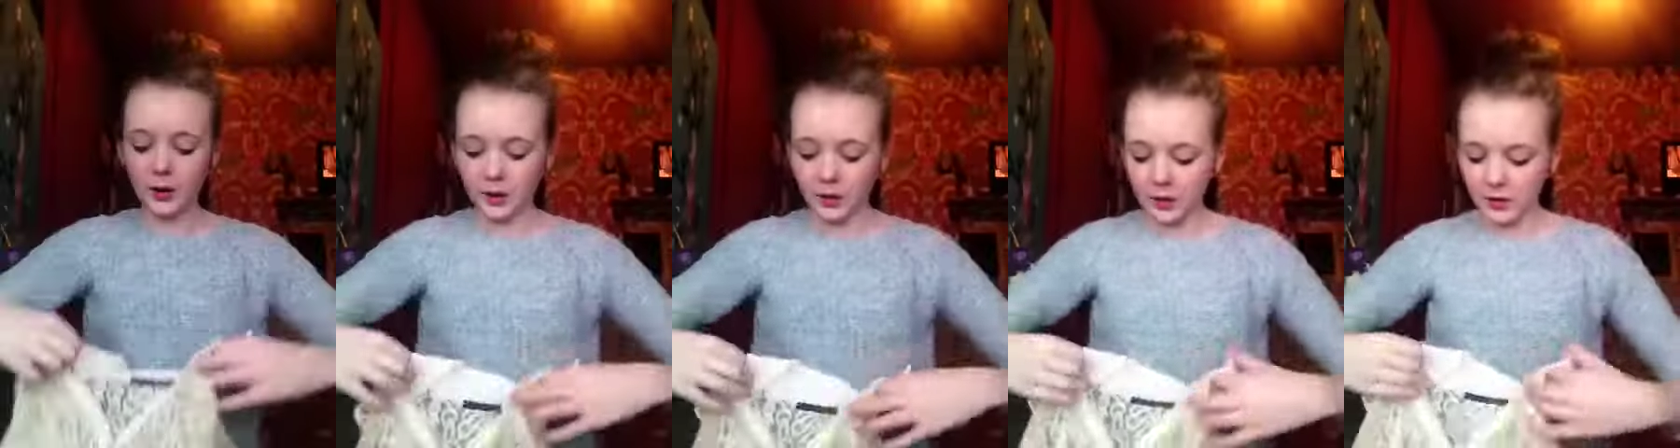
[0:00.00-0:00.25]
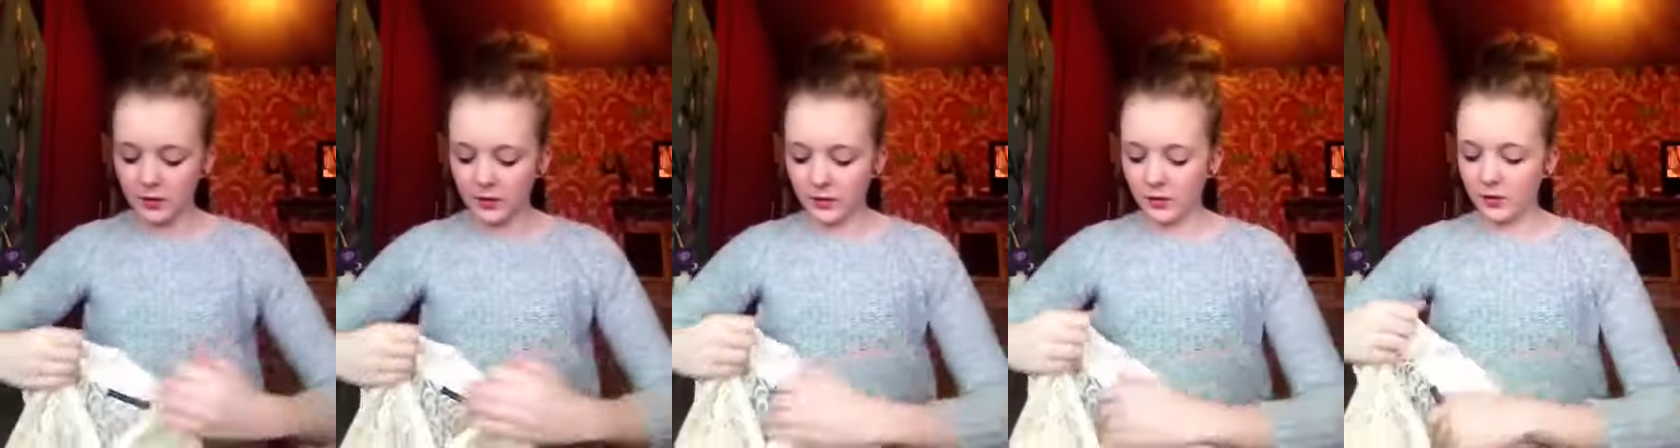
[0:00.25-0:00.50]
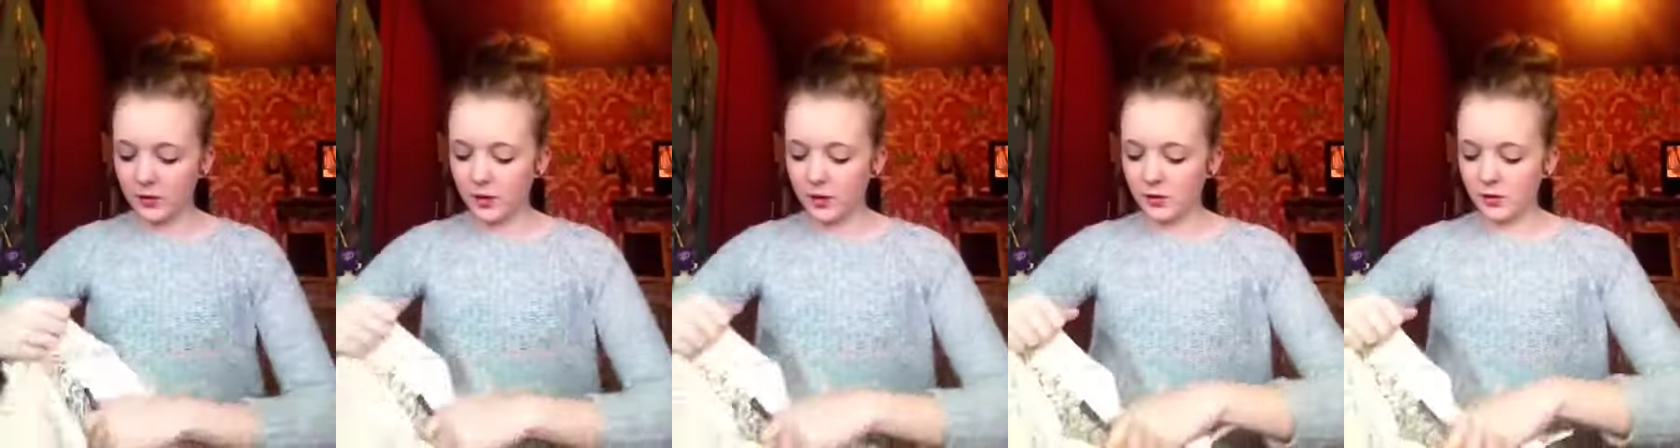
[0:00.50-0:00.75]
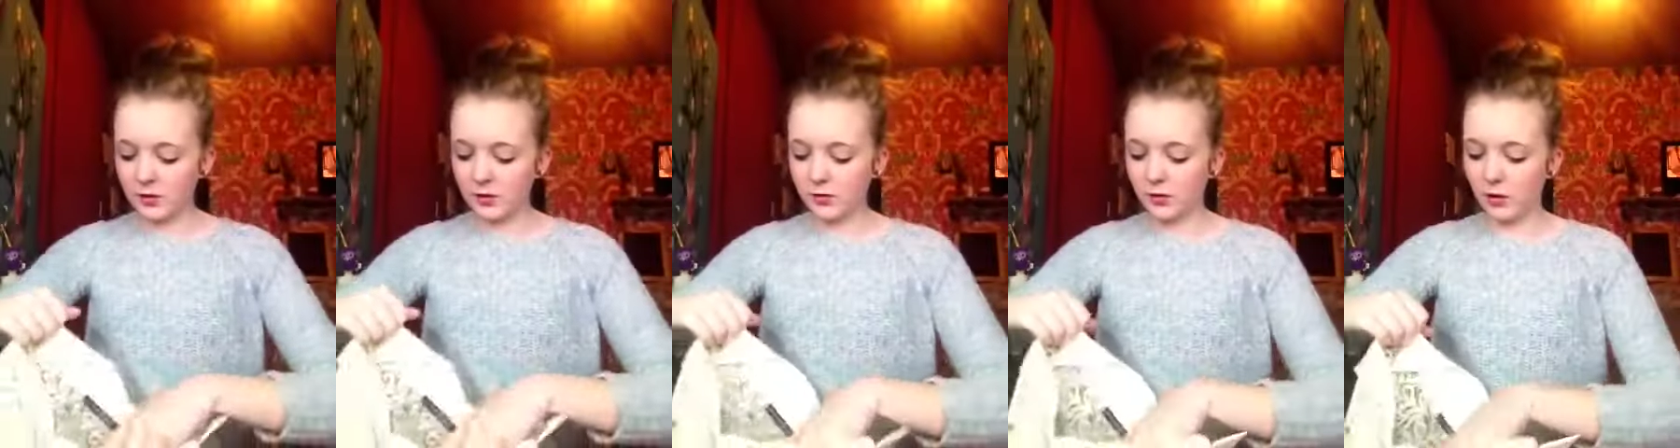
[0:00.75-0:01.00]
there's like an
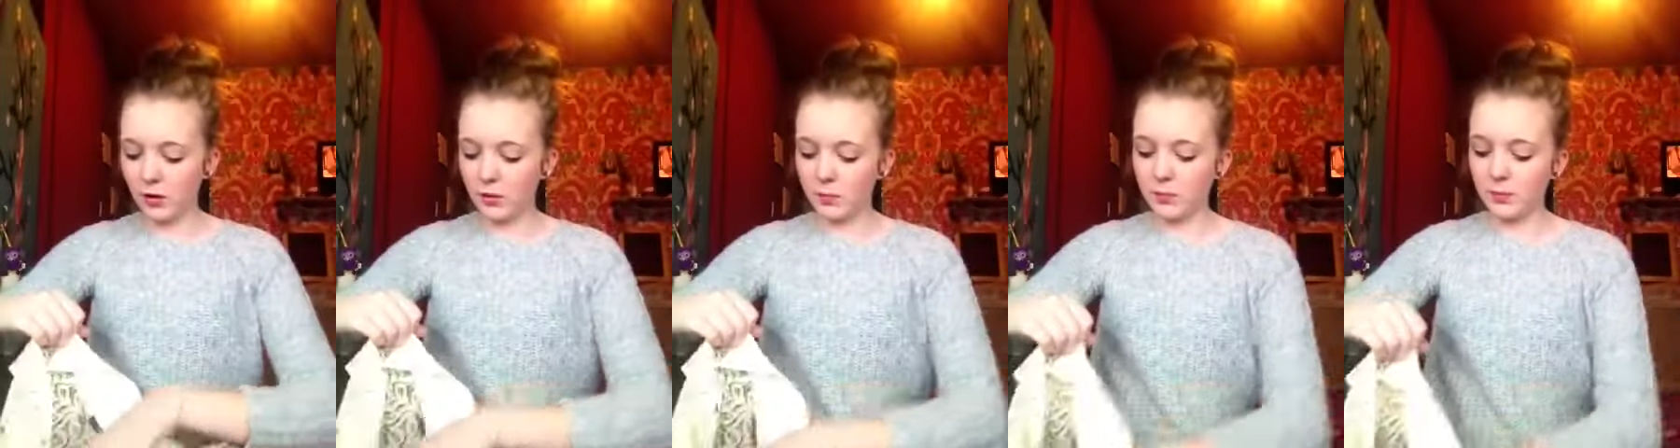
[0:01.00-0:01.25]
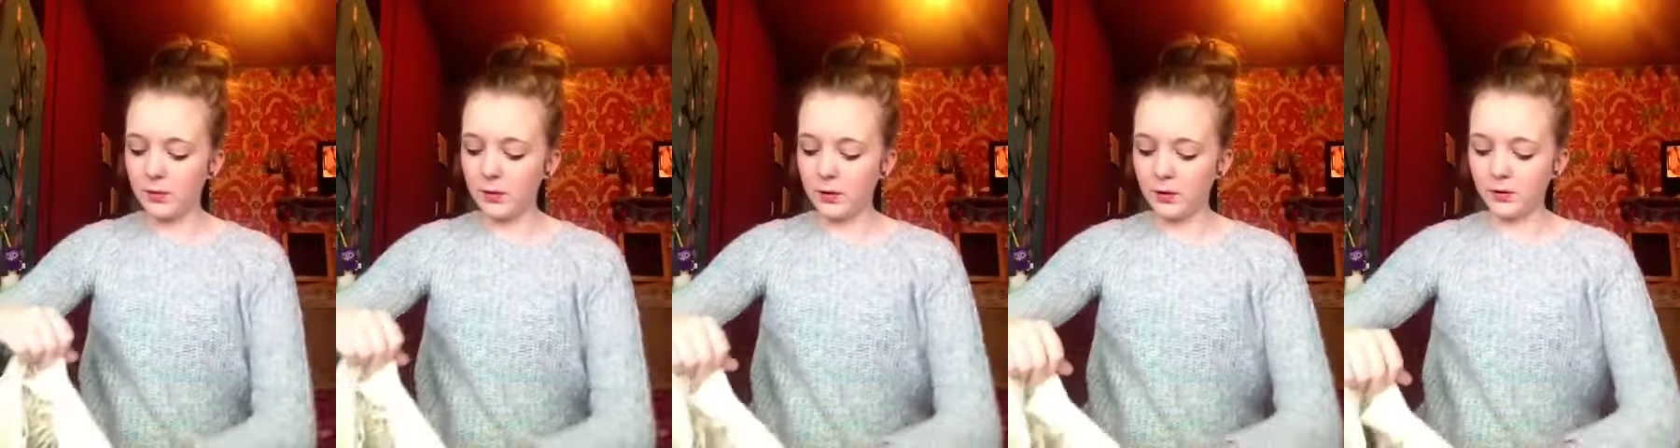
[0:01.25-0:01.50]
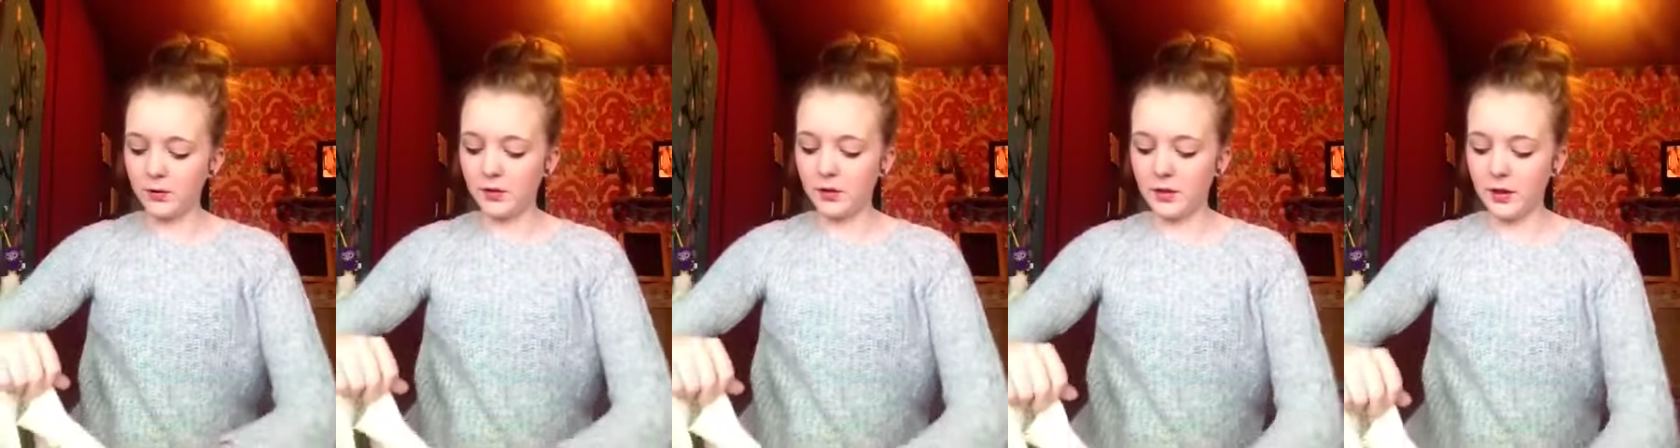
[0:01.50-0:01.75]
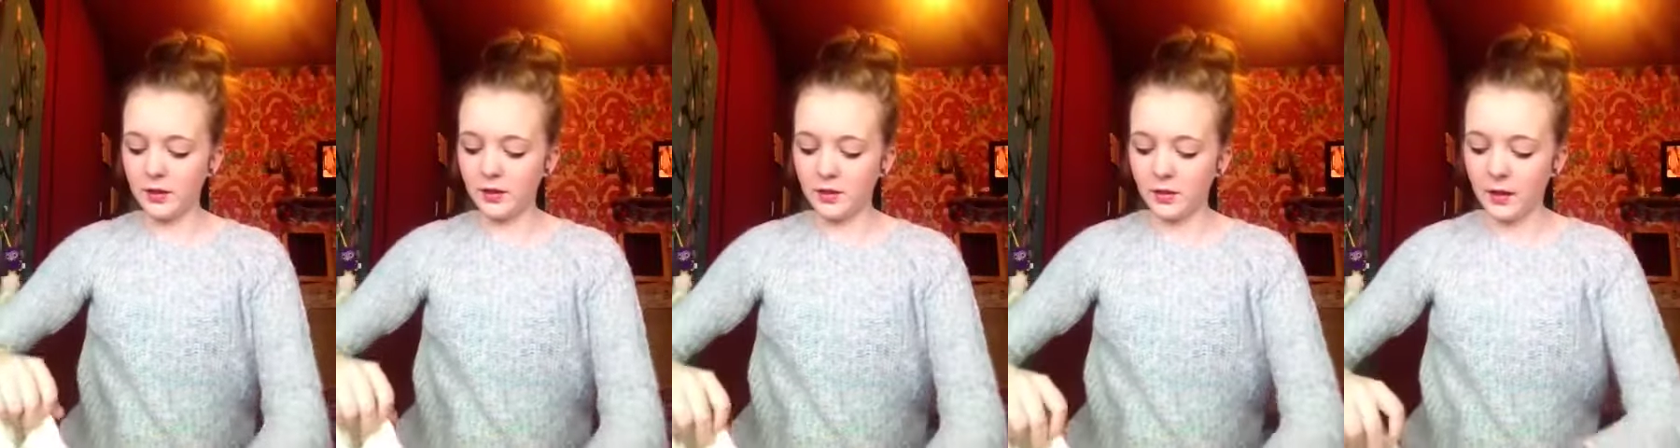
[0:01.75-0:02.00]
undertop
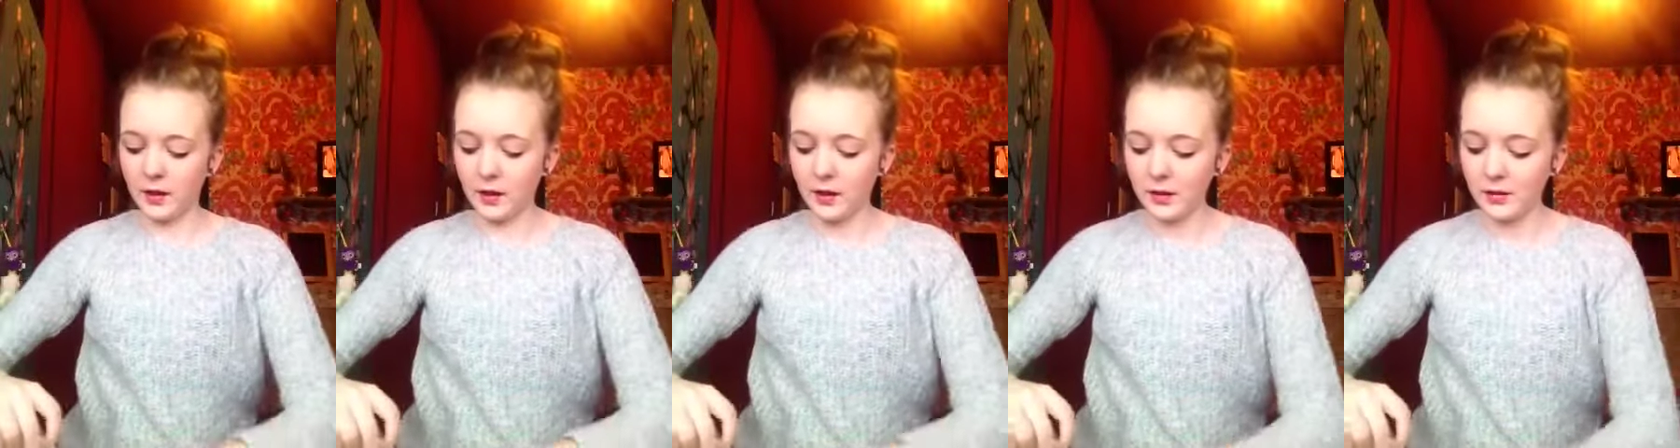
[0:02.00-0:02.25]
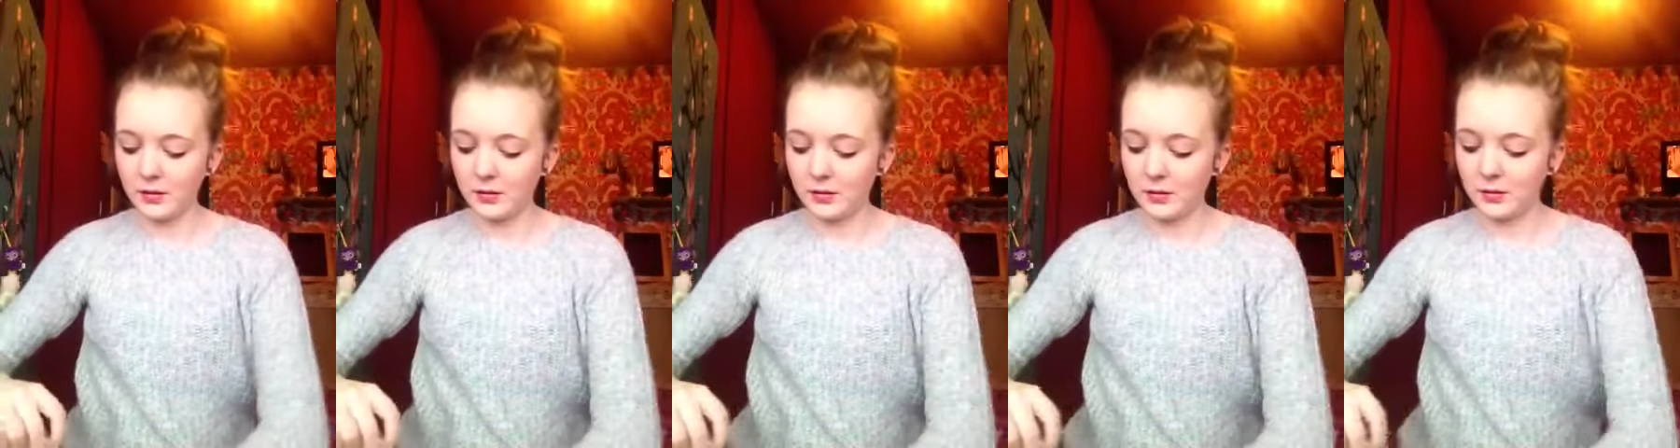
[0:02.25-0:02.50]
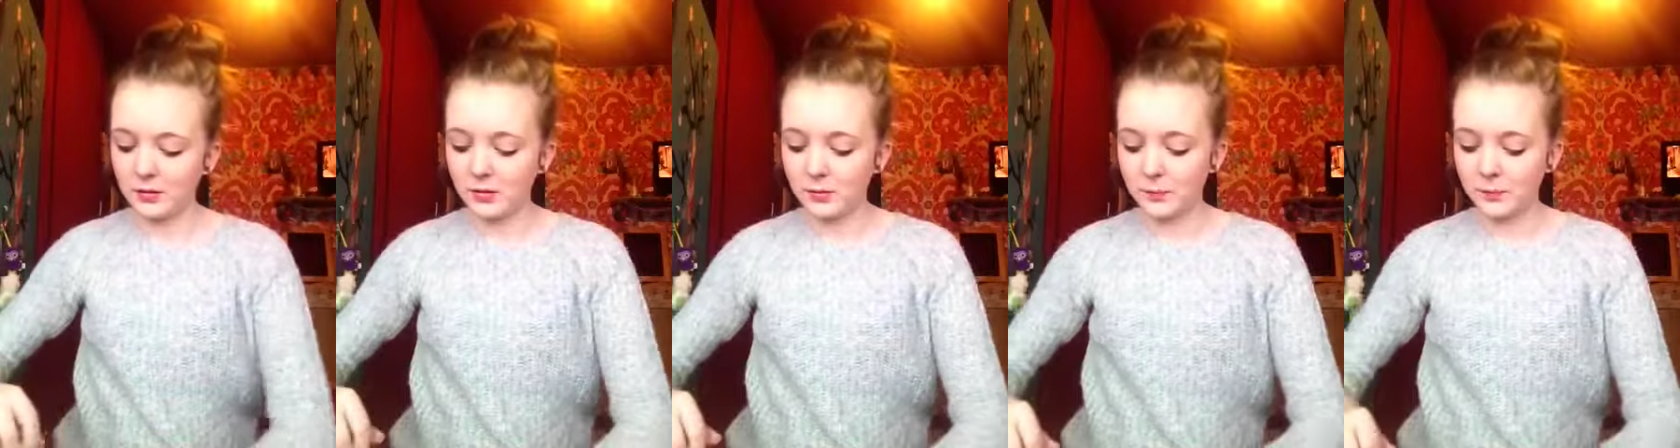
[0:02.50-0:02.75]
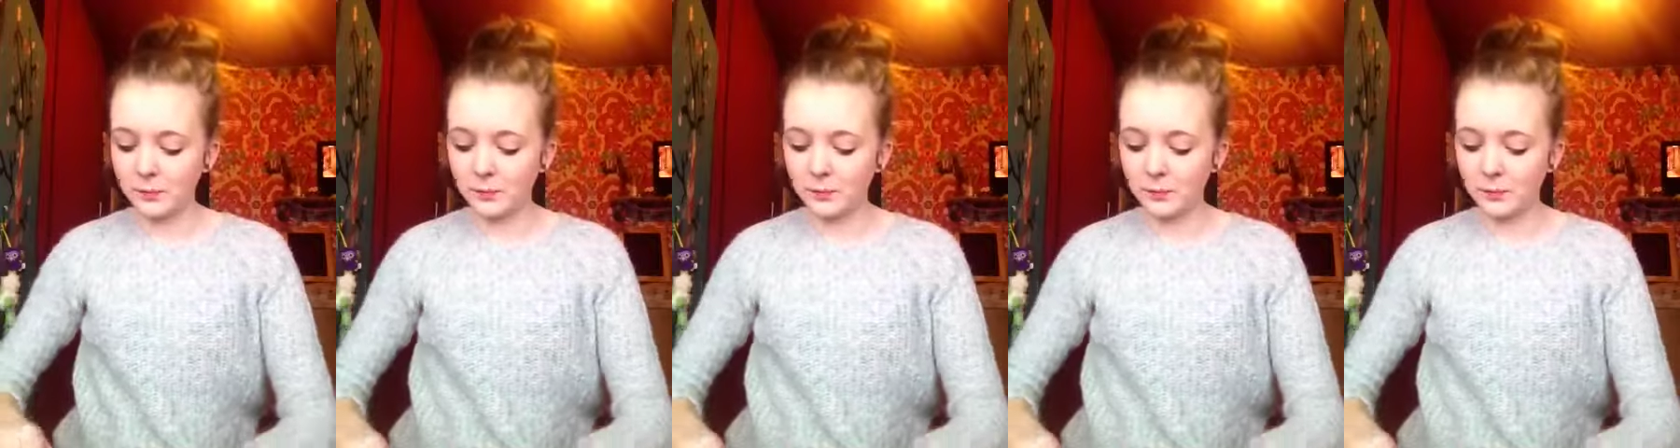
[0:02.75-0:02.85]
underneath this